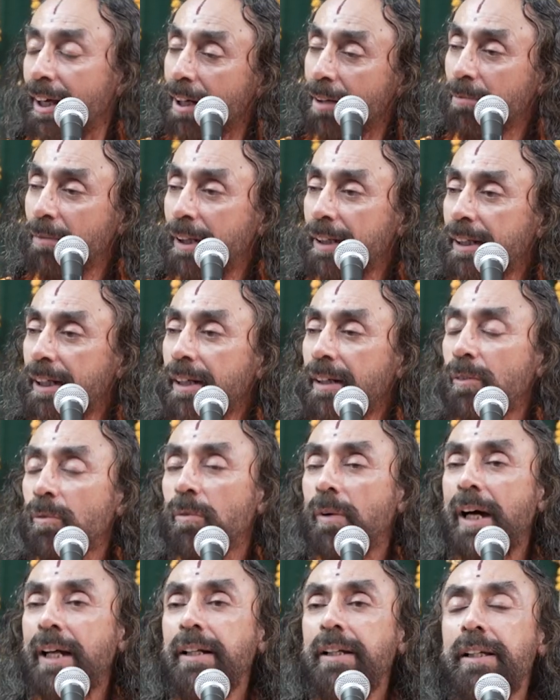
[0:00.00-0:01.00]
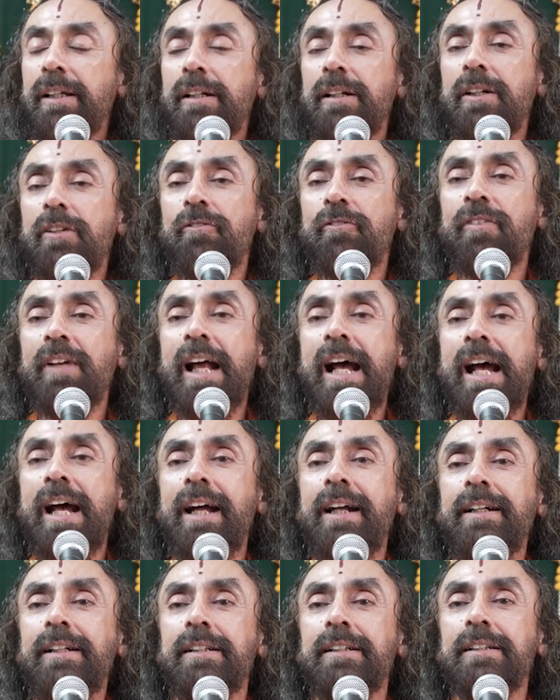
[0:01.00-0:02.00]
But in 1 year
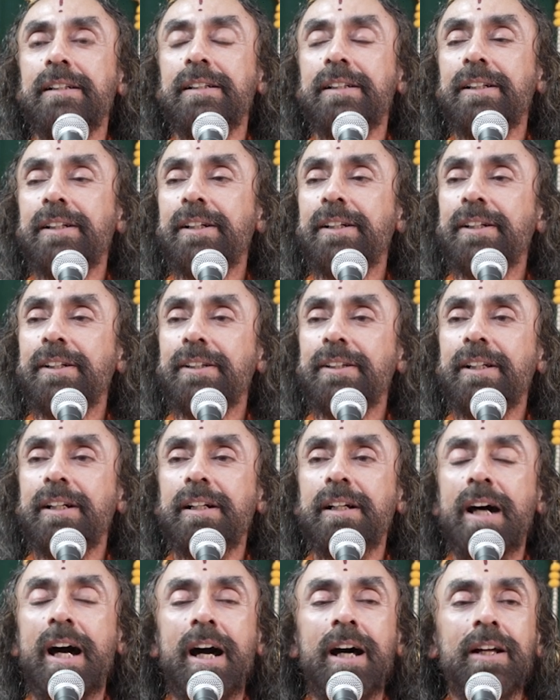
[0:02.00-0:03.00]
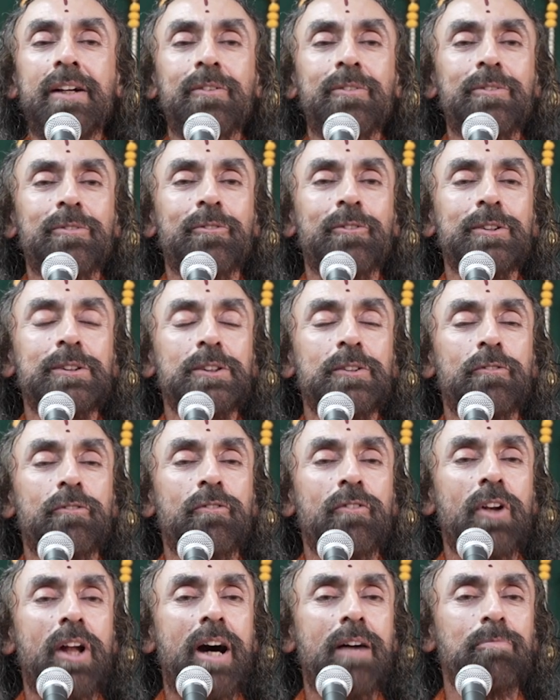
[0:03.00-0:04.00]
flat, the car was a
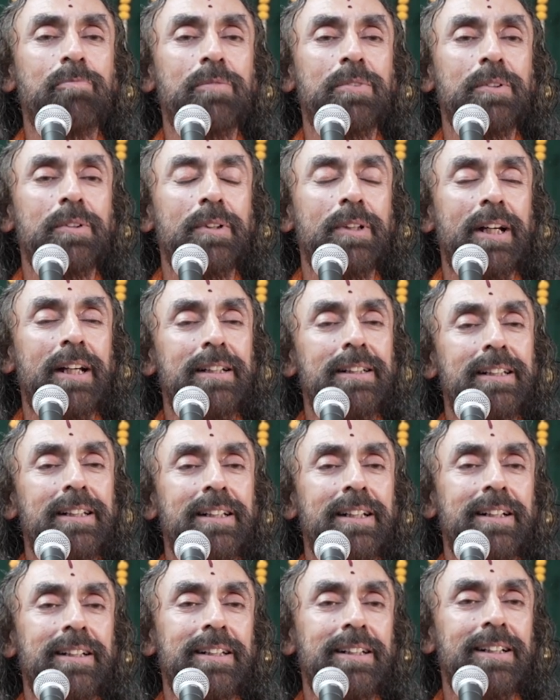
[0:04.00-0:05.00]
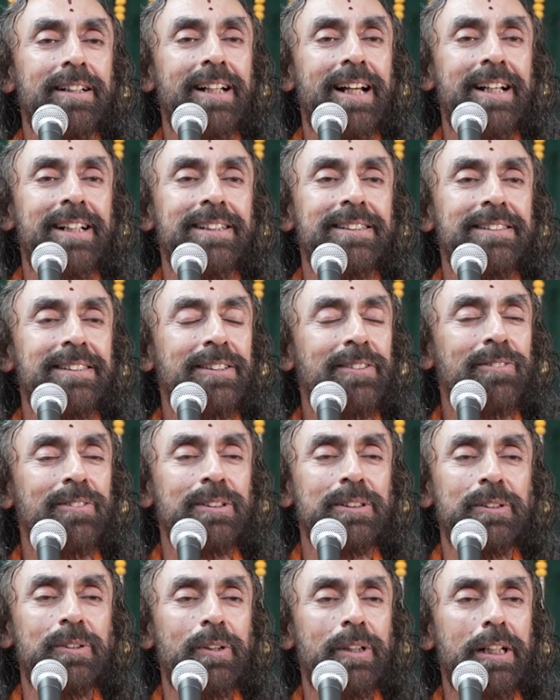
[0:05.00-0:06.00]
flop and they realized it
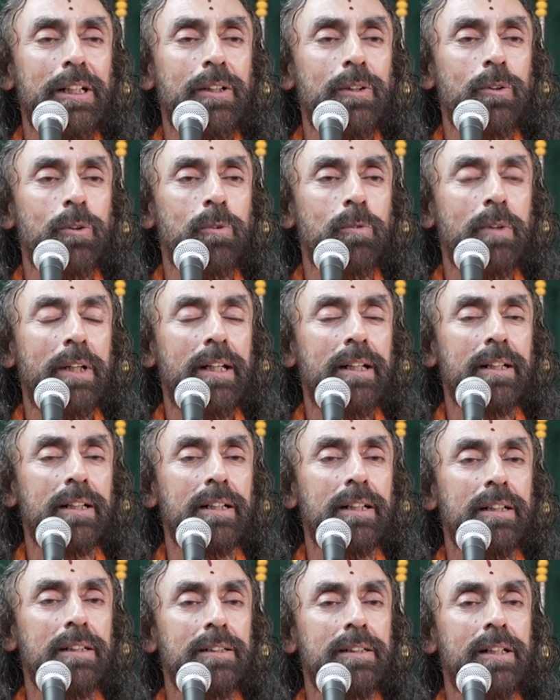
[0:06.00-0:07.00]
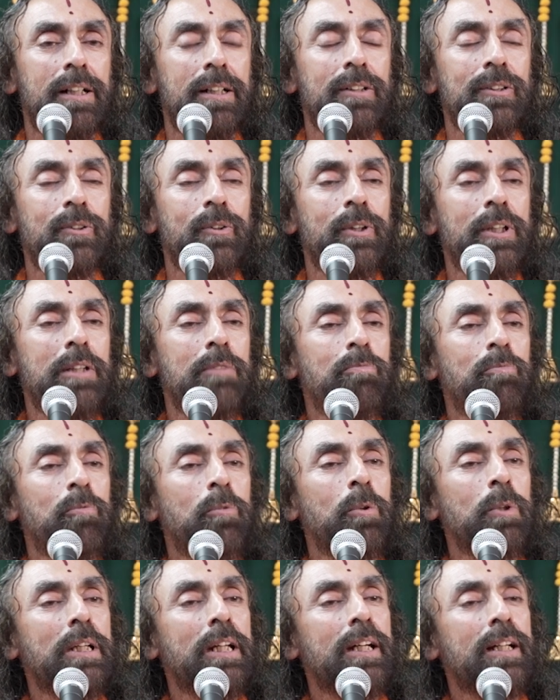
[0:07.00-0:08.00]
was going nowhere. So he
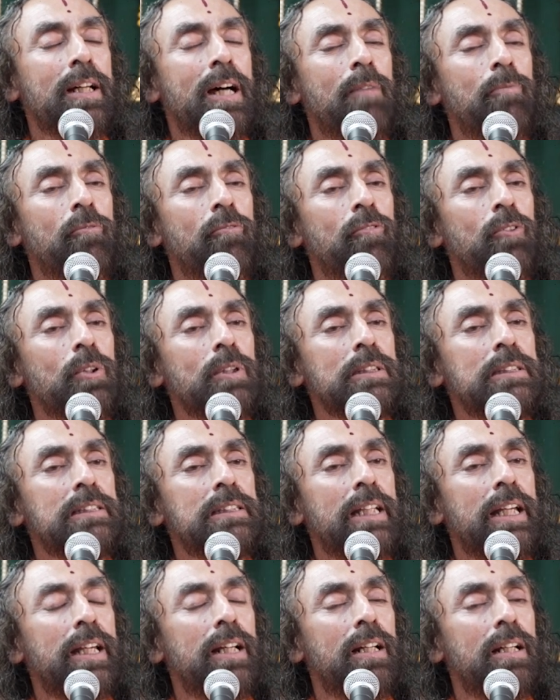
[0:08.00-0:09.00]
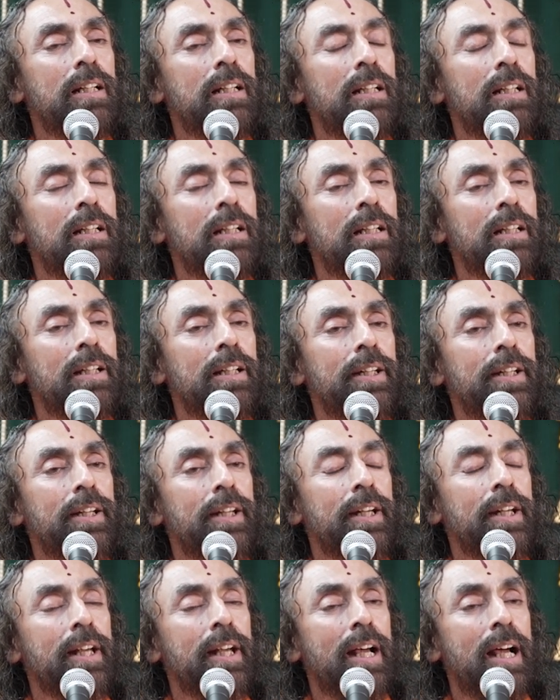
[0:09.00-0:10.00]
put it up for sale.
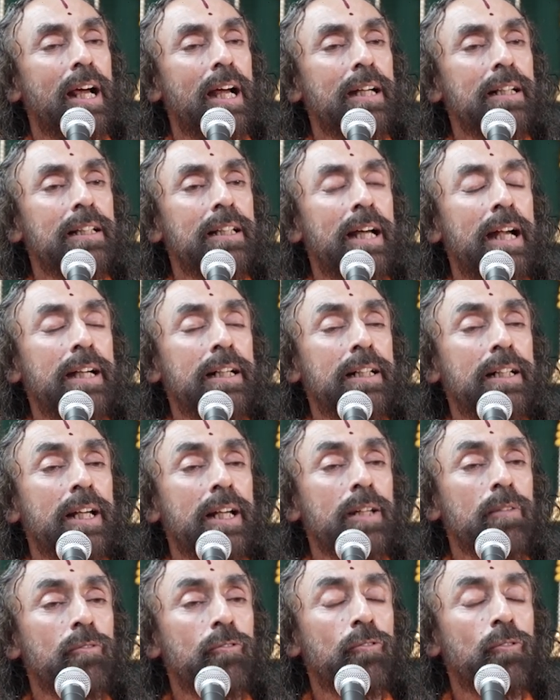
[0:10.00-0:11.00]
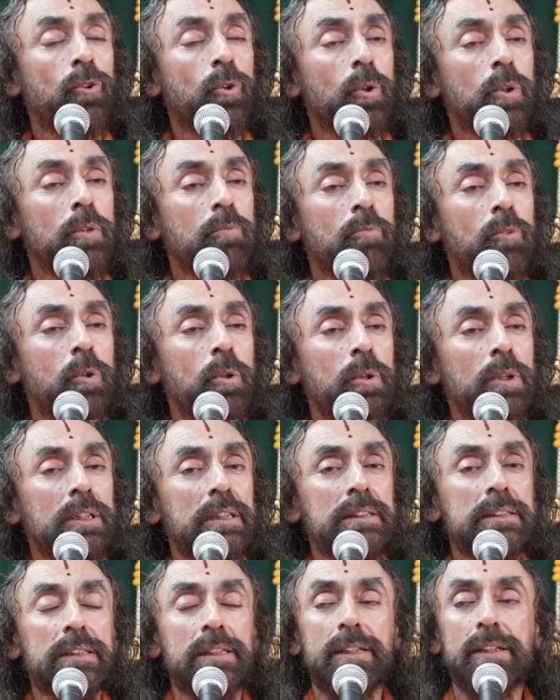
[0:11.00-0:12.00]
At that time, Ford
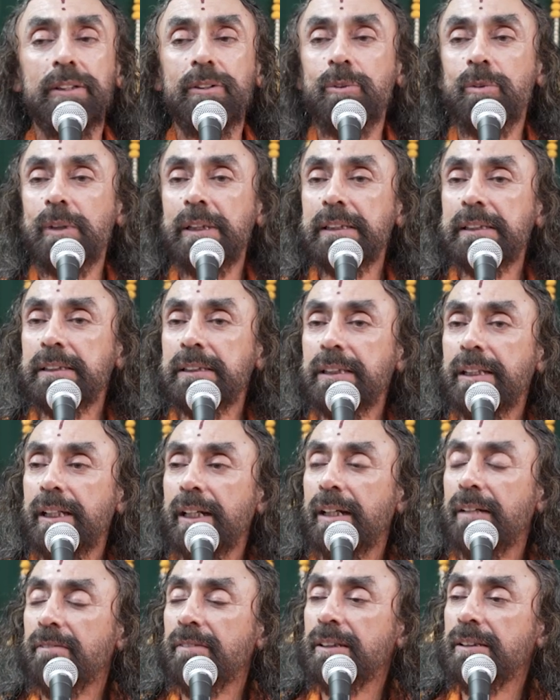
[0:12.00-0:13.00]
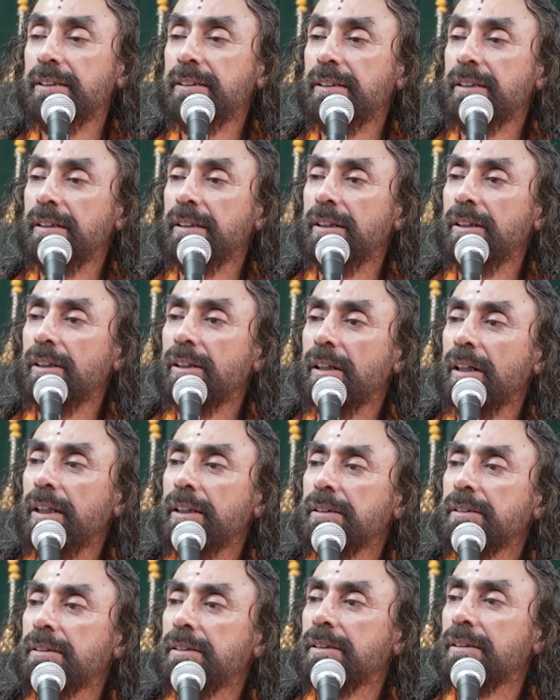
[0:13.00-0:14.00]
Motors in USA evinced
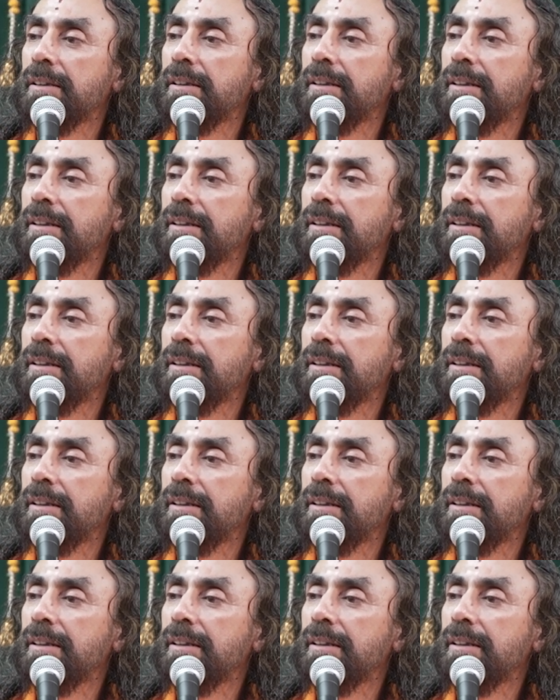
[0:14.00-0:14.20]
interest.